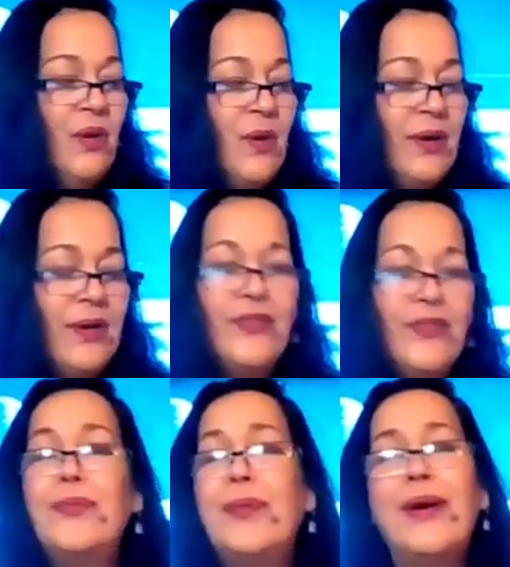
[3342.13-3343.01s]

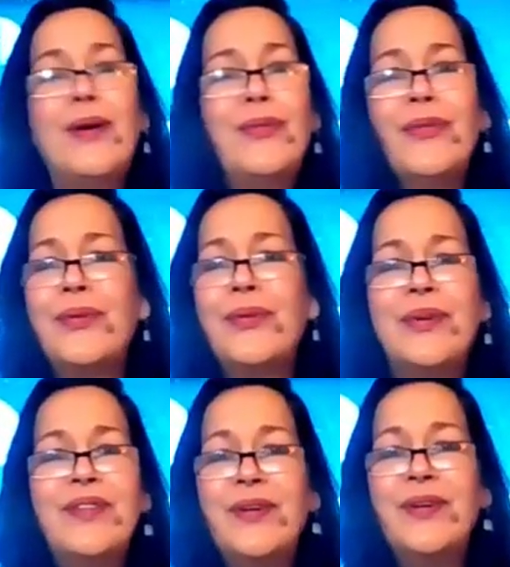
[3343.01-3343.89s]
Aquarius, you've been going
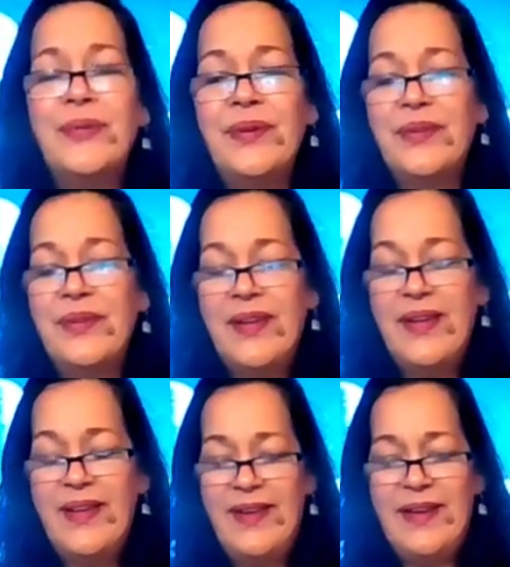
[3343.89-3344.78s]
through it too.
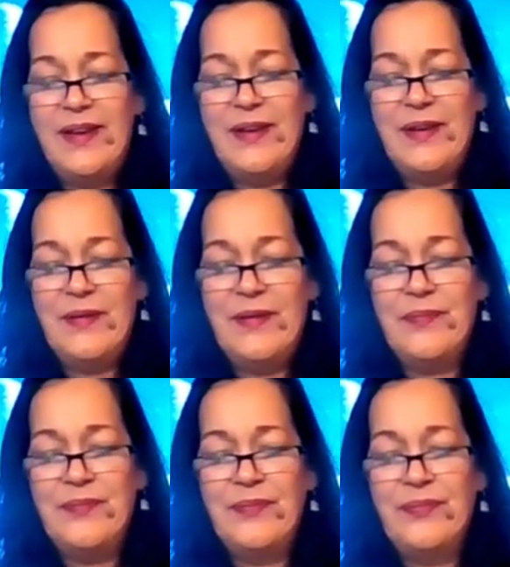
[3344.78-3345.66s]
Been